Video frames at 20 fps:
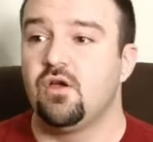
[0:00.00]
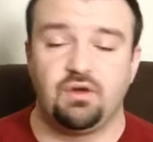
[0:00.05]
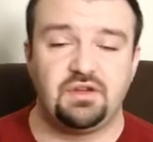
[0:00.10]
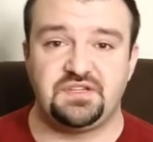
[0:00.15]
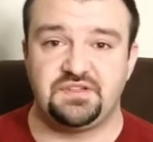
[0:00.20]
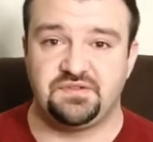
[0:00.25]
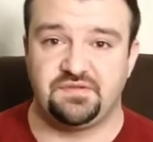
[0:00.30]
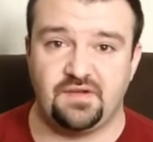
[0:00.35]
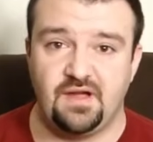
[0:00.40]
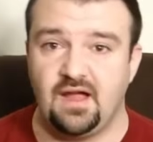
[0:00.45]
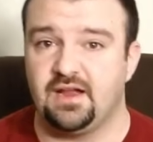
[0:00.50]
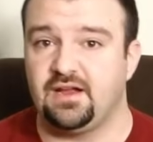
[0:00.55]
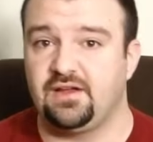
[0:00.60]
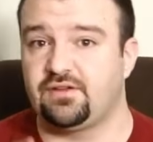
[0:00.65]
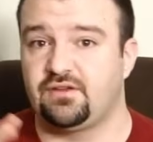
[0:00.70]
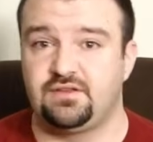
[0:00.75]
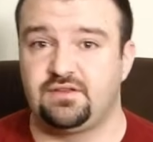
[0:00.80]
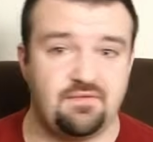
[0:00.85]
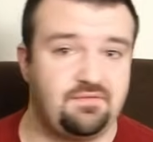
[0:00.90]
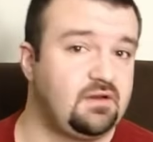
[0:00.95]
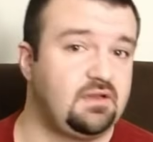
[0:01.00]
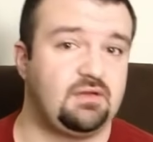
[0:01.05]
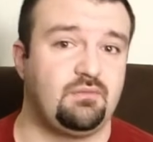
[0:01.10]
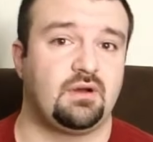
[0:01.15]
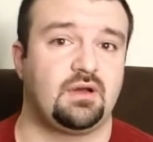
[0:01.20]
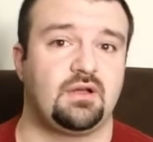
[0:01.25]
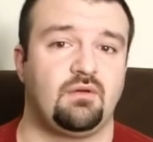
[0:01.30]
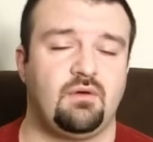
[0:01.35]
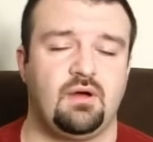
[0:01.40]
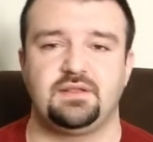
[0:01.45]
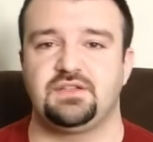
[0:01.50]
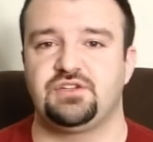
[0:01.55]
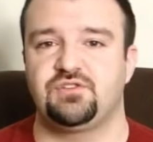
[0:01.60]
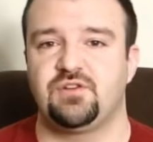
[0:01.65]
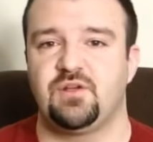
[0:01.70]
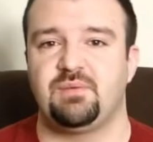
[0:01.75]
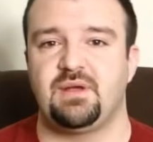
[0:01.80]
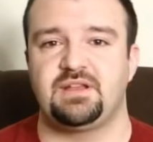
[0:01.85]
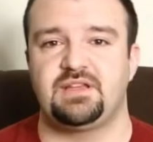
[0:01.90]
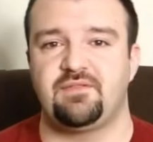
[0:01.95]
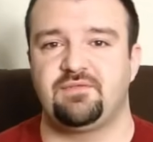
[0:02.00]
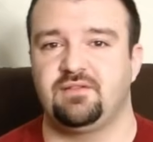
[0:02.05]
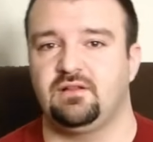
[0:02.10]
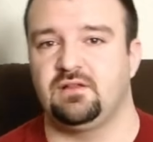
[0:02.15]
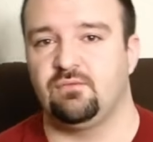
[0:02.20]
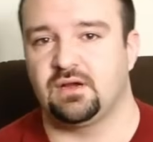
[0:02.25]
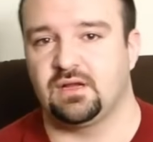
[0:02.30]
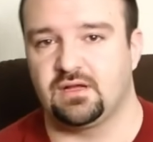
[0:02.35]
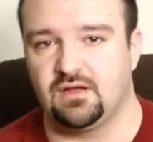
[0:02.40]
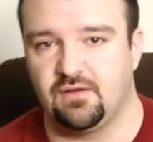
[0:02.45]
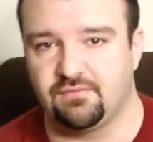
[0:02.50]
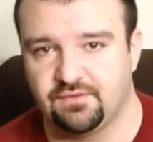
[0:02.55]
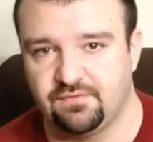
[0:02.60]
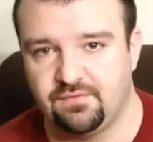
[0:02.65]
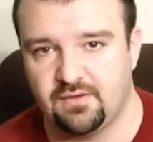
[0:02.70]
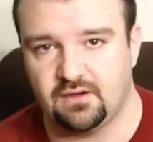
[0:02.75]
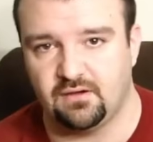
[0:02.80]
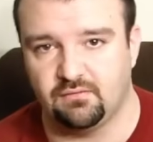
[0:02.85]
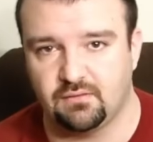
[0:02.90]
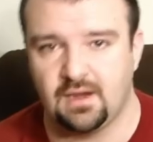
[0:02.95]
Which is fine, because I definitely want to go on this trip. I definitely want to cover Final